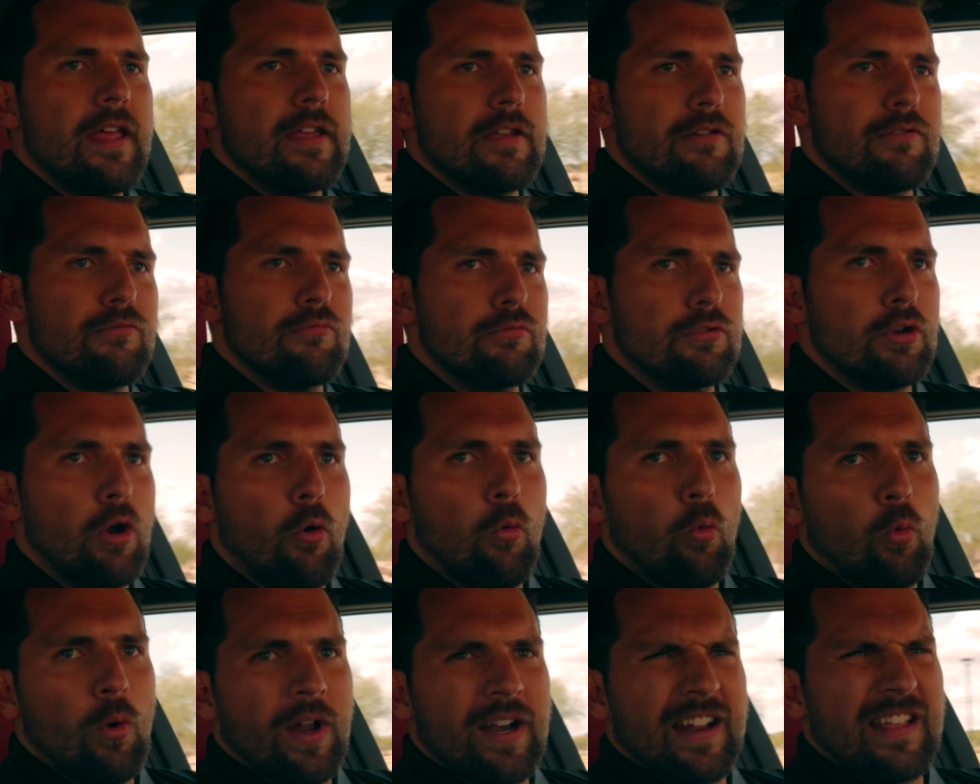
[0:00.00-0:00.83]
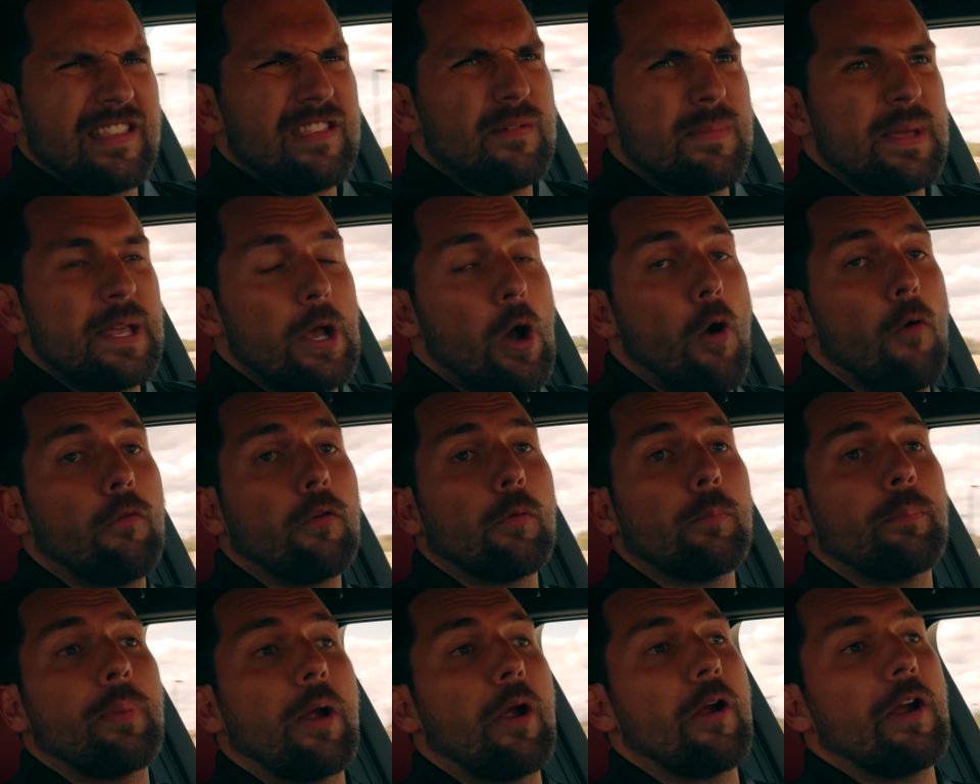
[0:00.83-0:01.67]
you don't want it to be
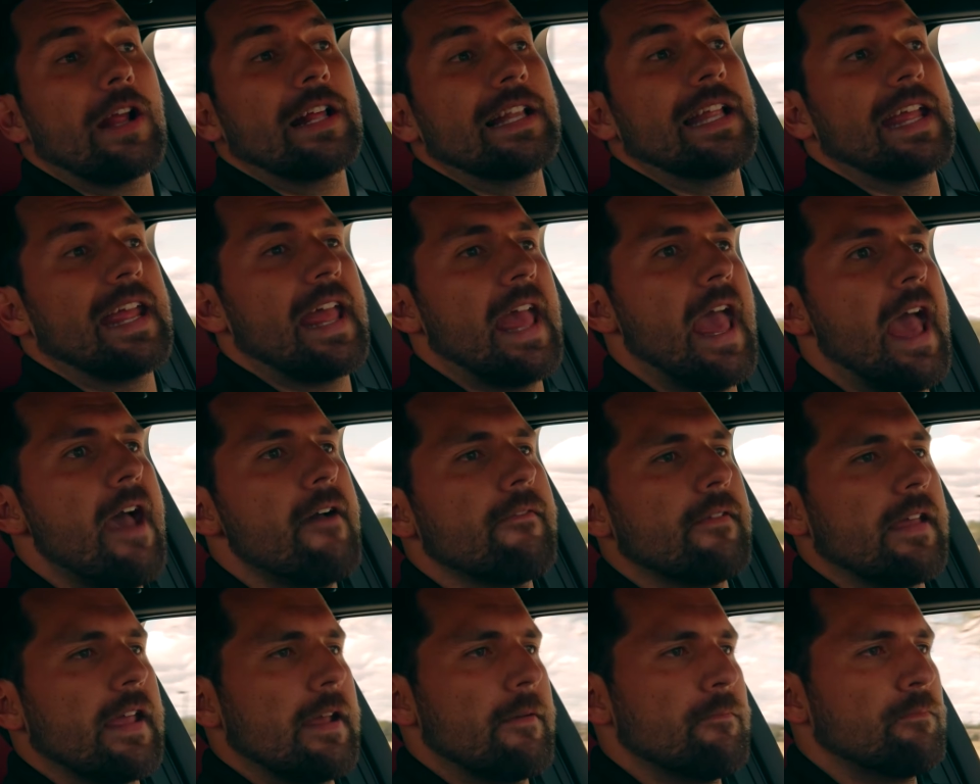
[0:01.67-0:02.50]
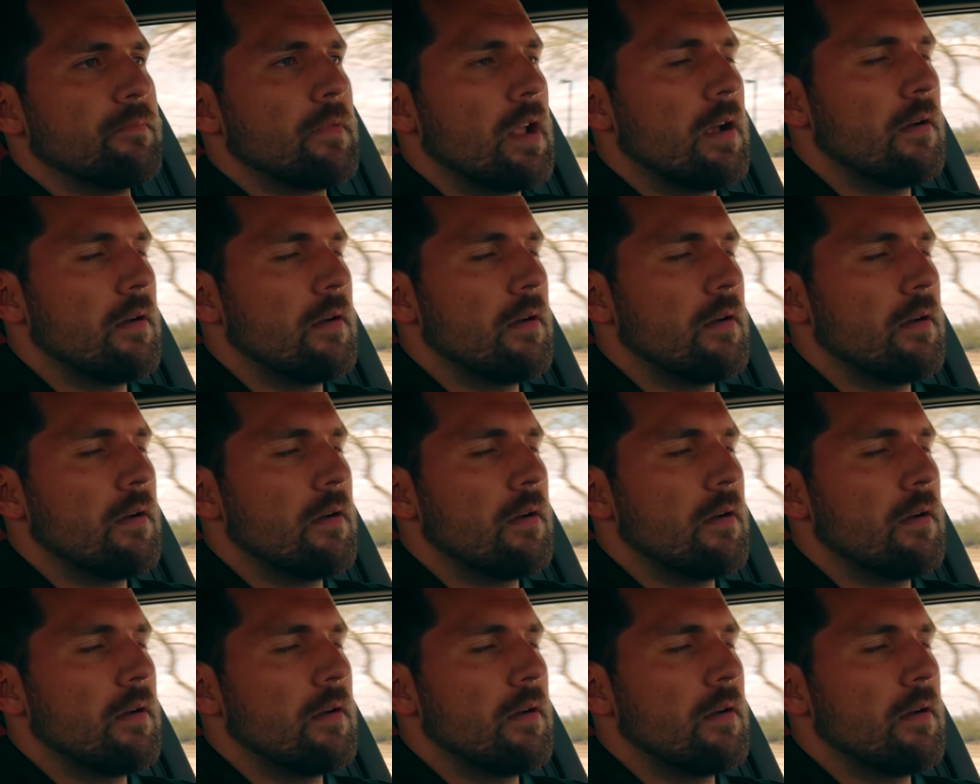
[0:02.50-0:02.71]
overbearingly heavy.